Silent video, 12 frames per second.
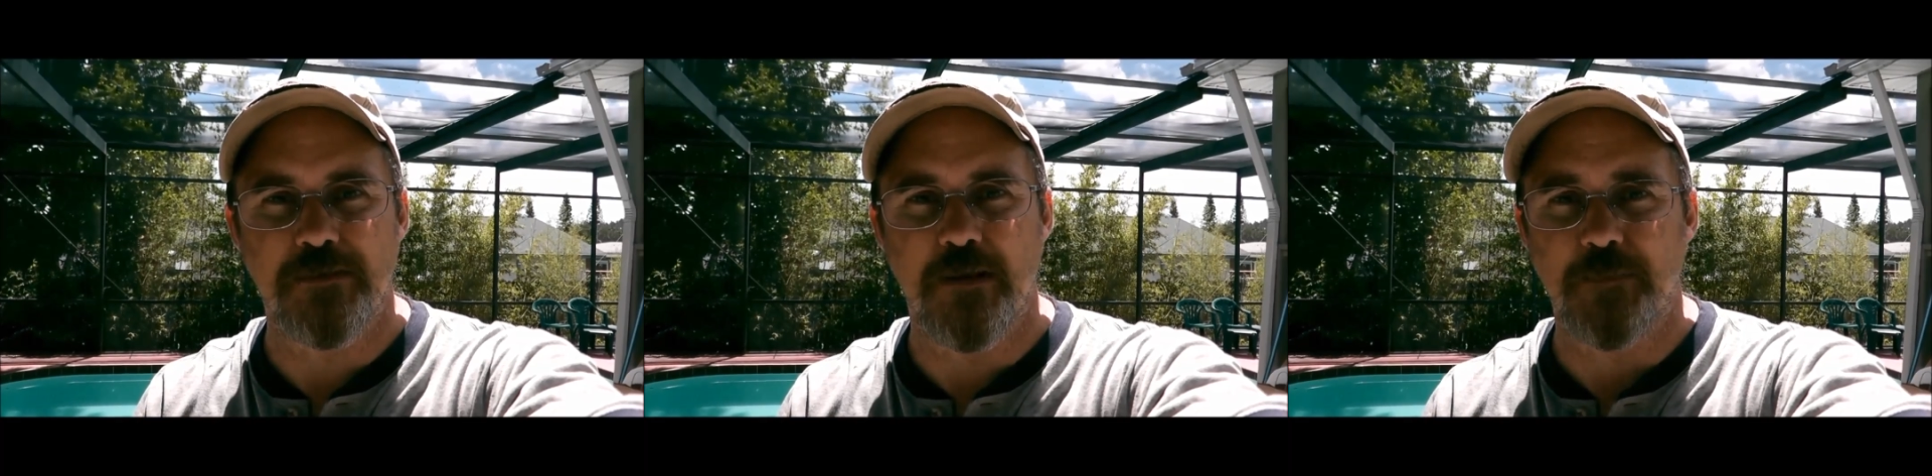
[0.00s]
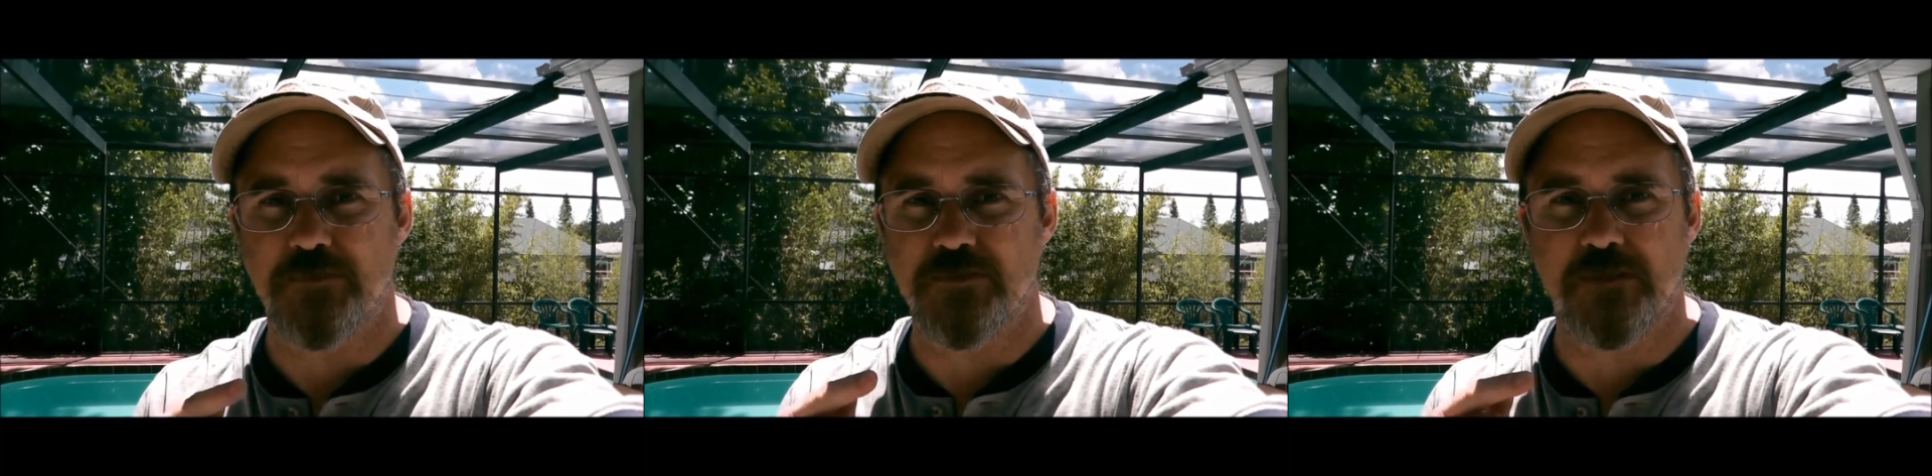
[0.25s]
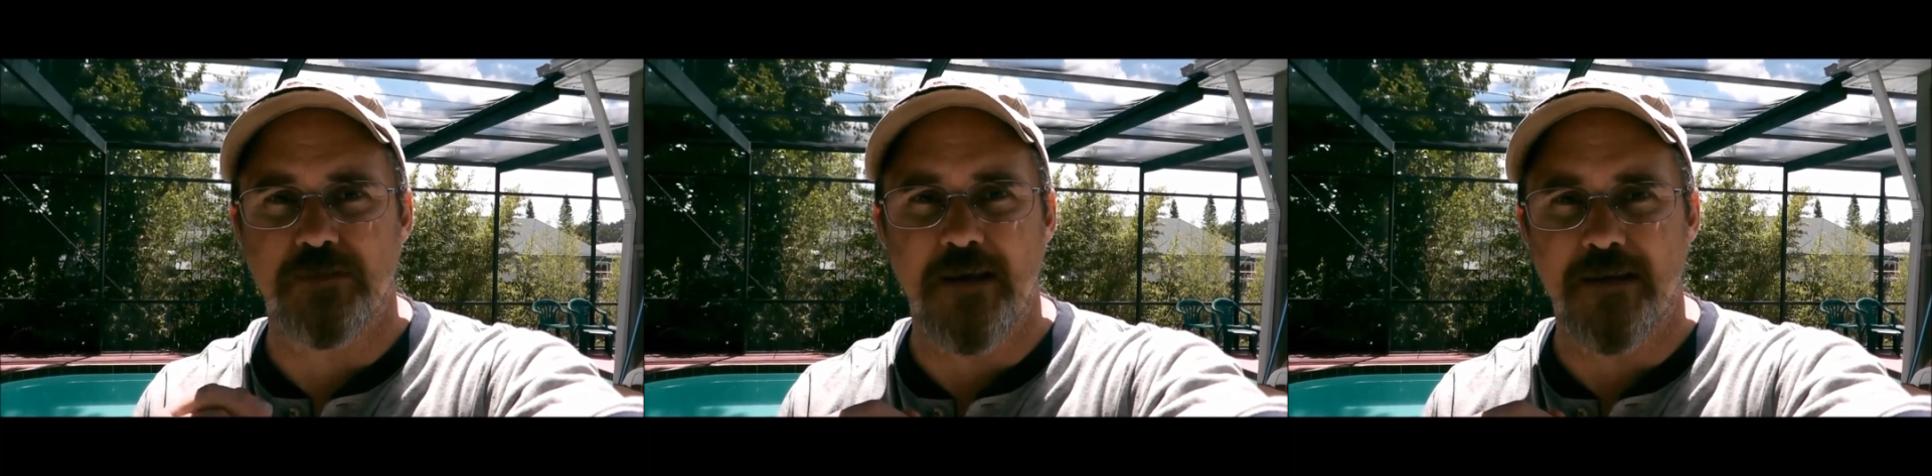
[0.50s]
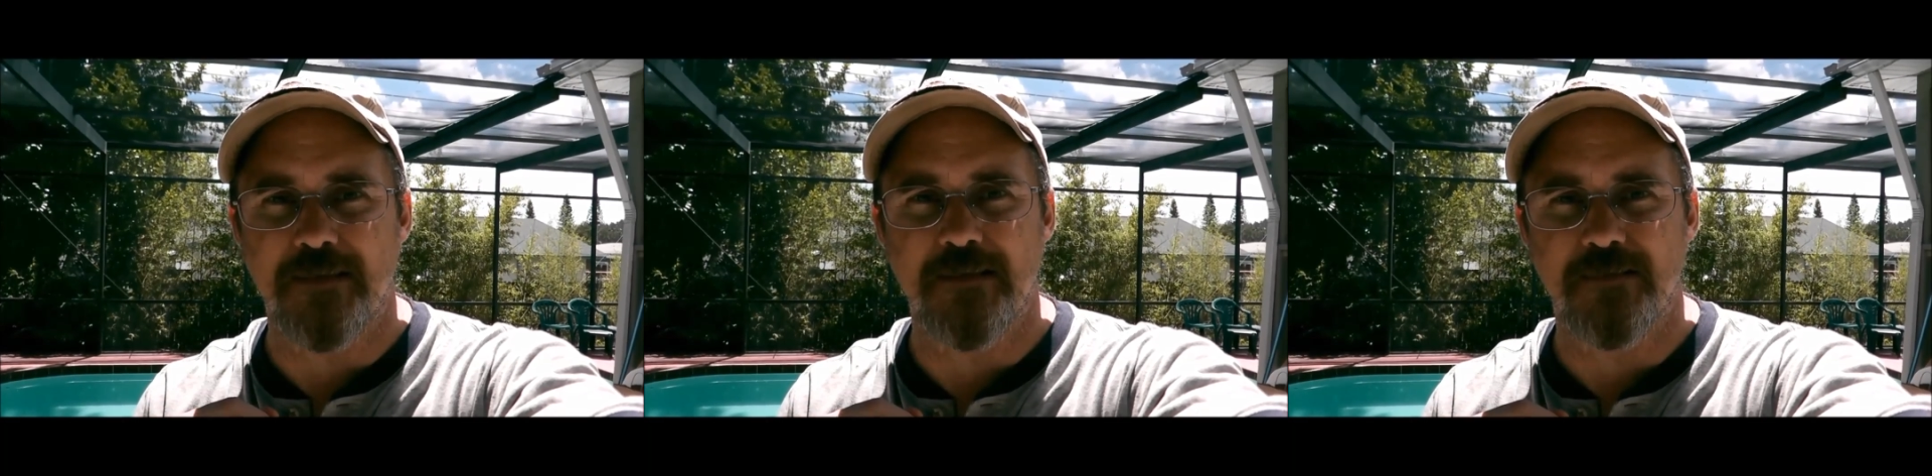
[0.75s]
tips just
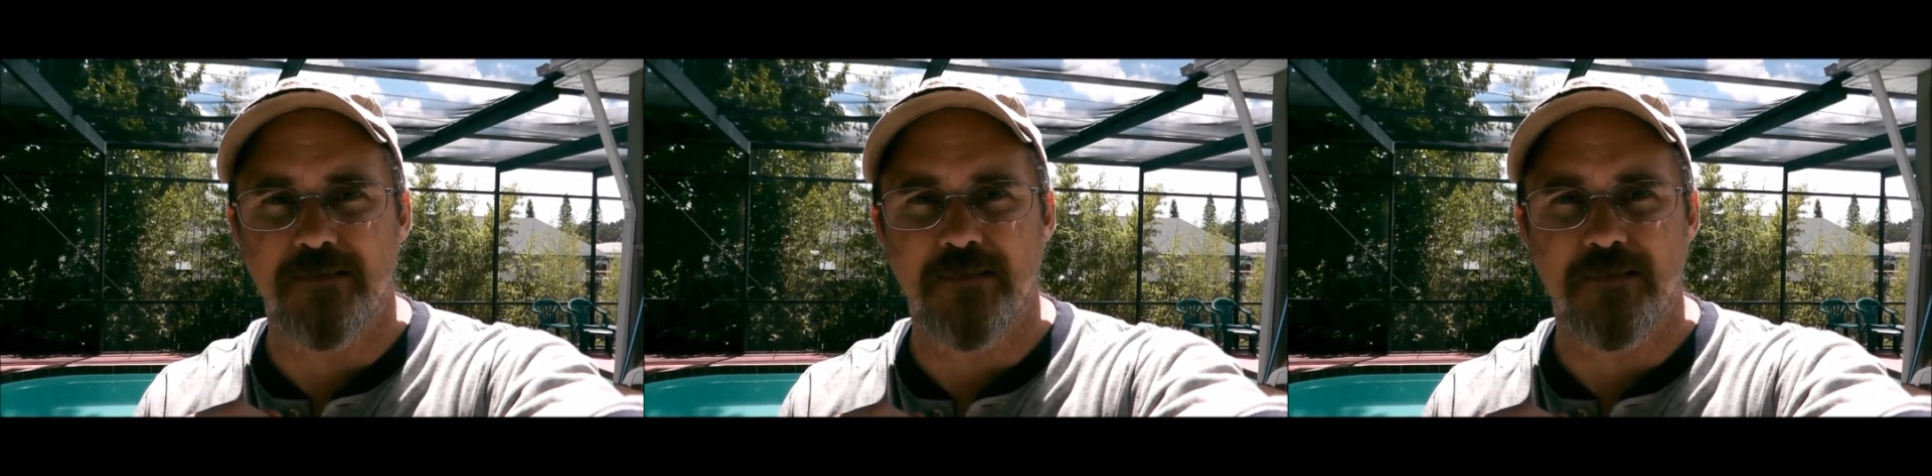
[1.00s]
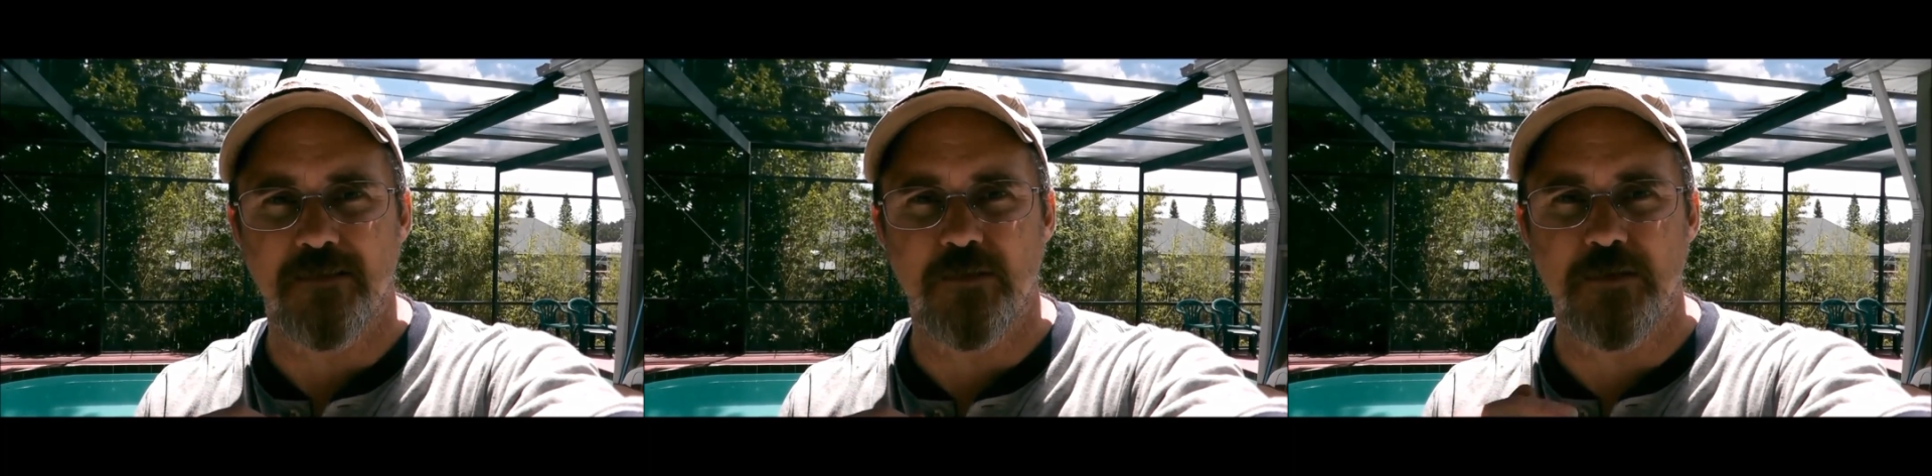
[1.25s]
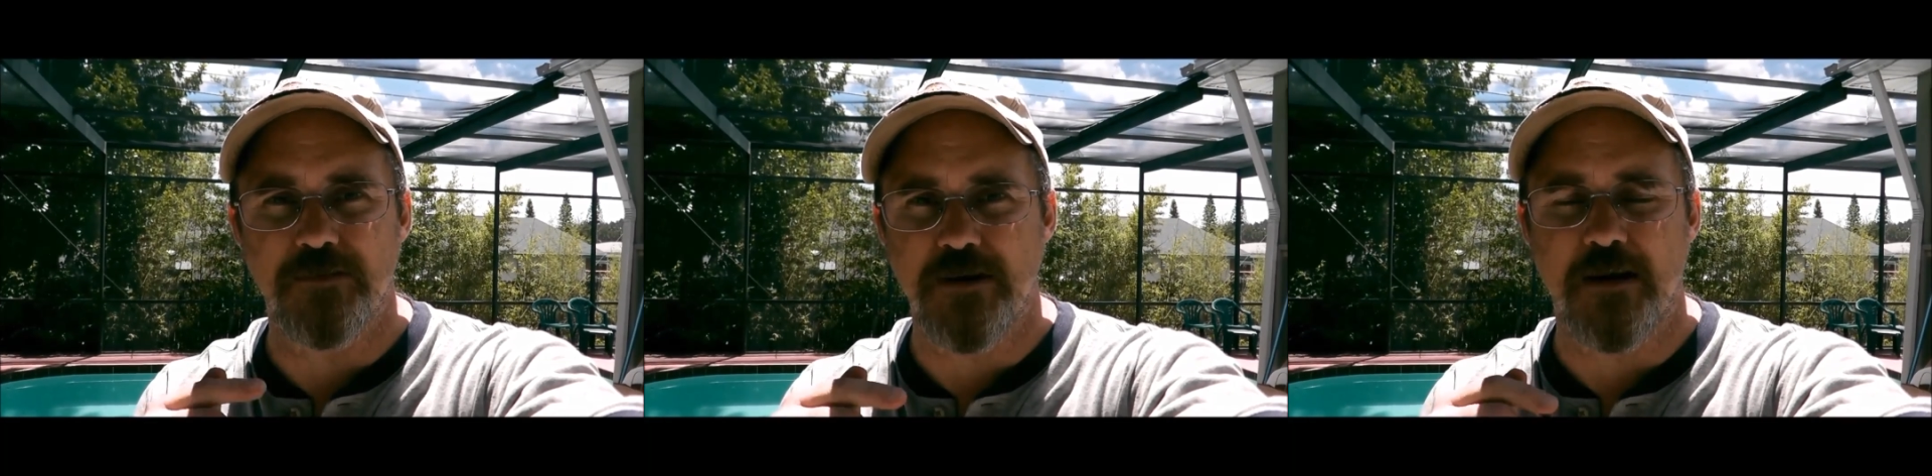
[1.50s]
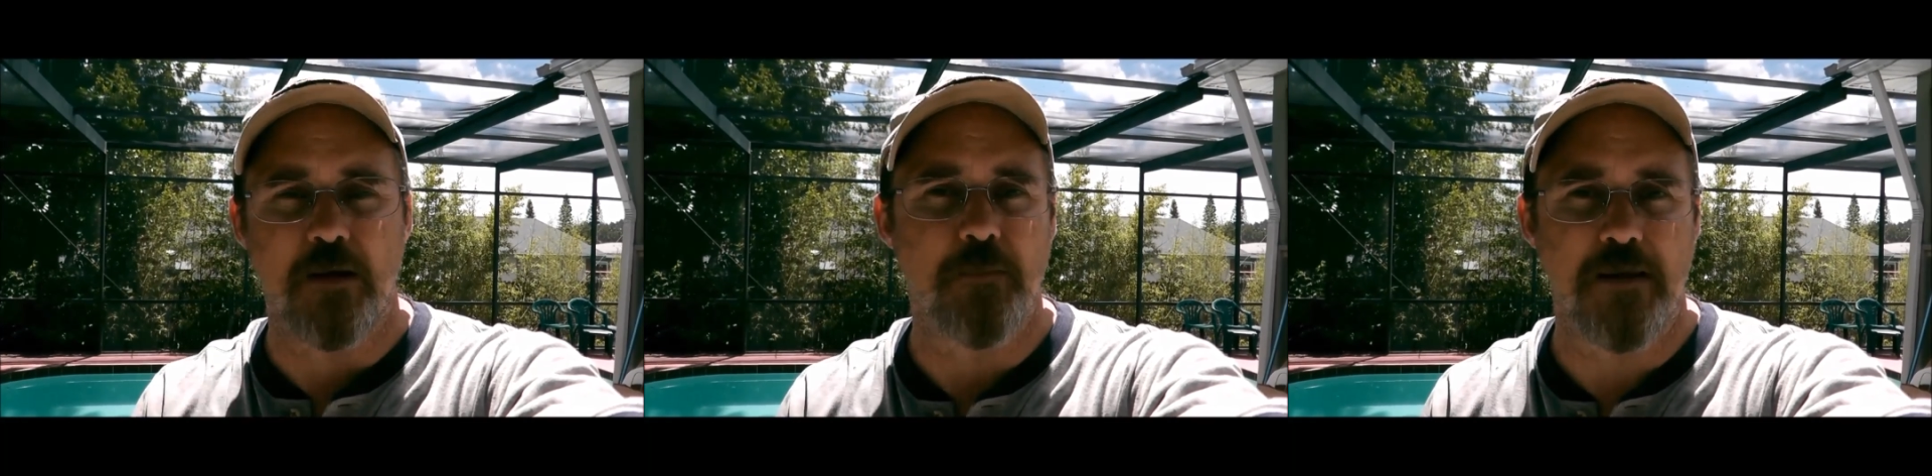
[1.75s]
like this, you can
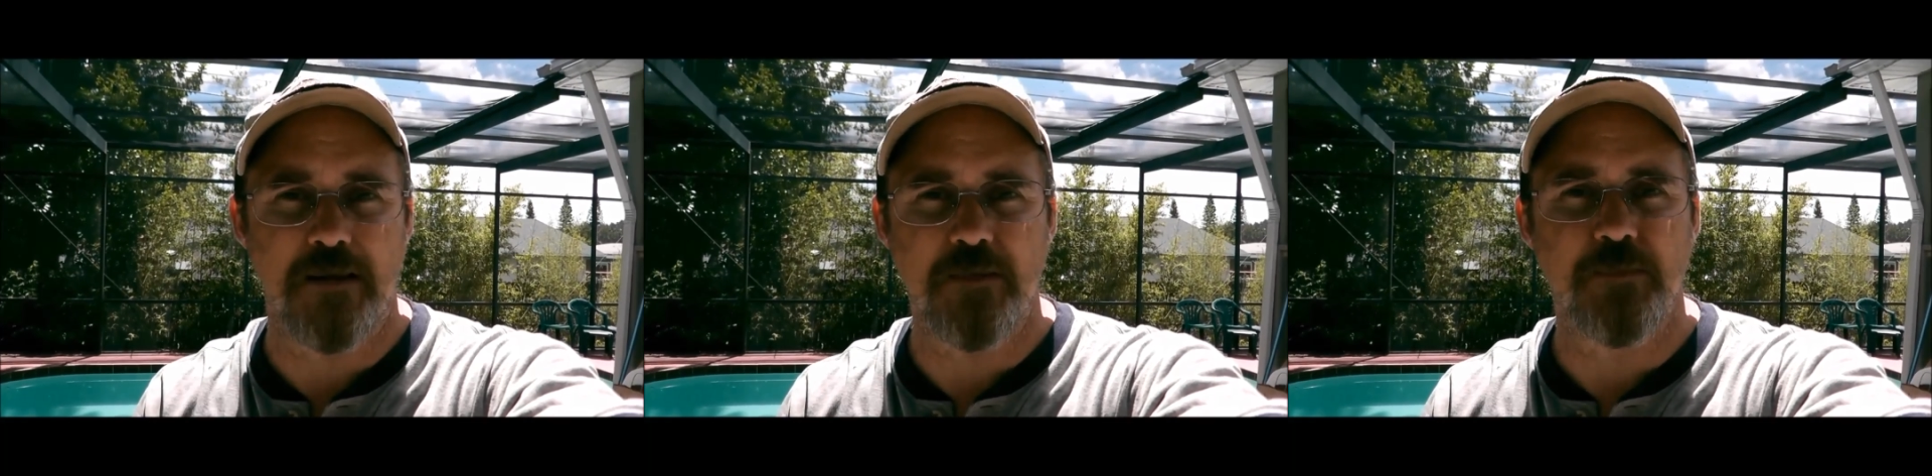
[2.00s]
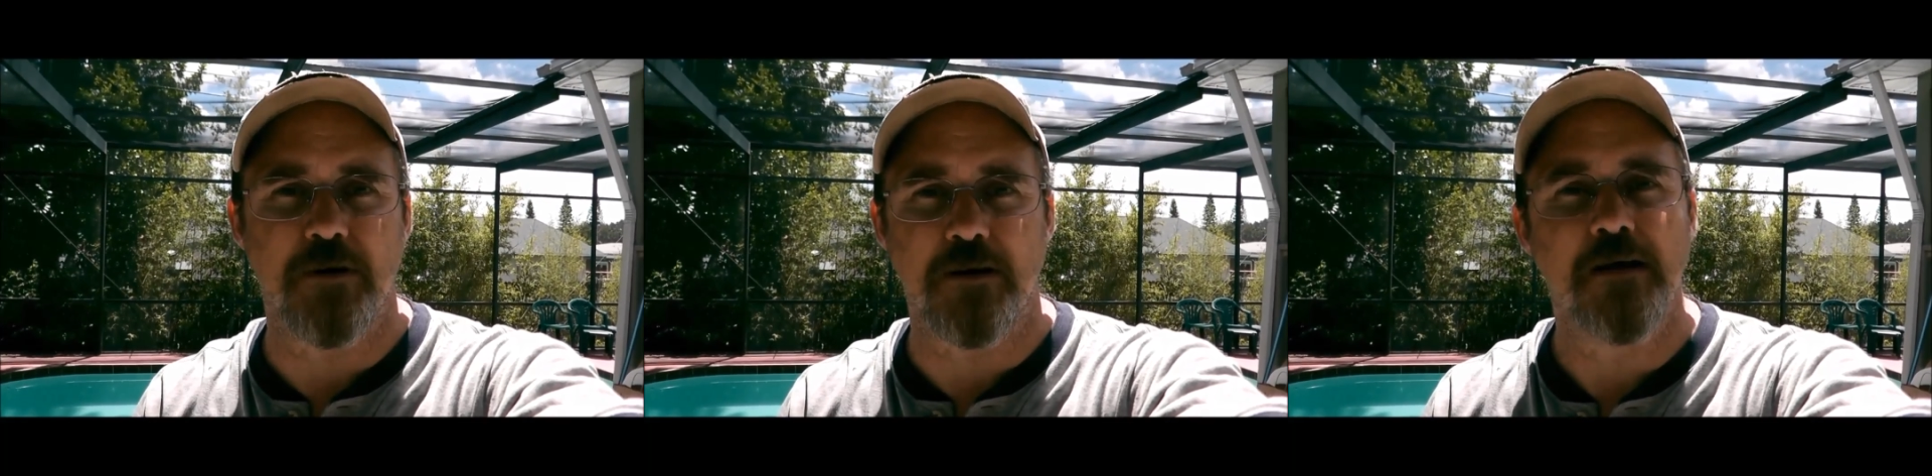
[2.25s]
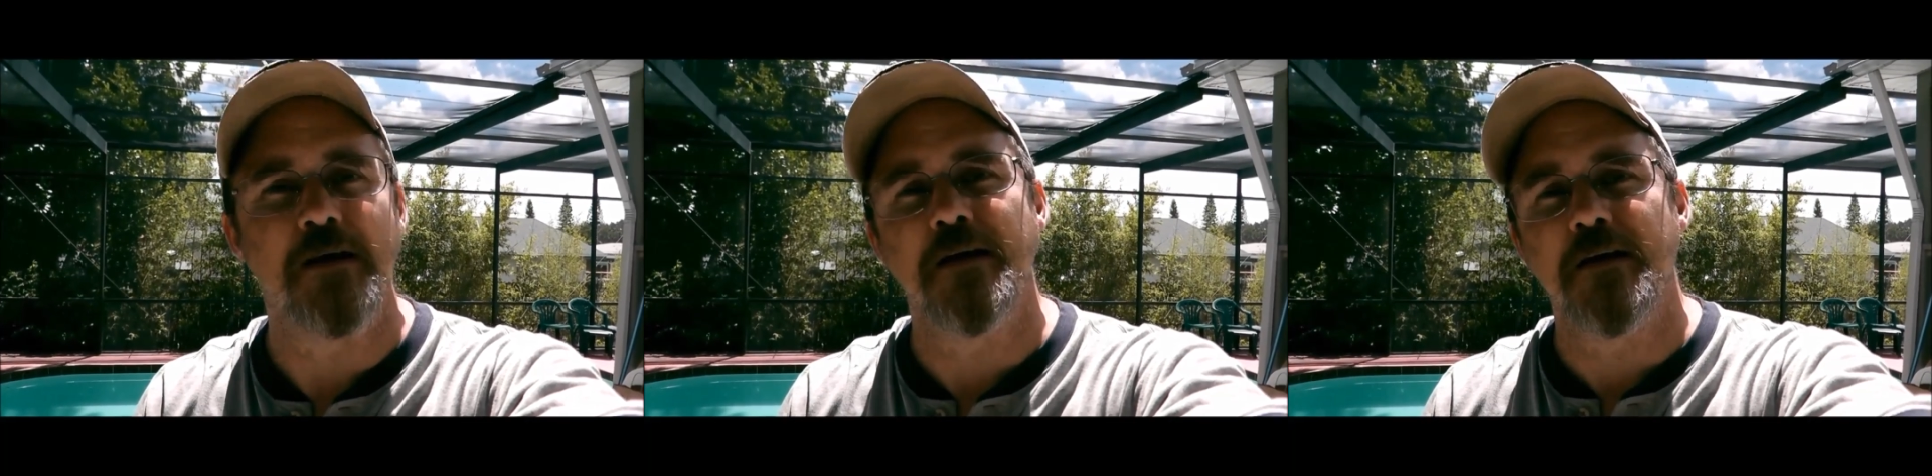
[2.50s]
check out my ebook,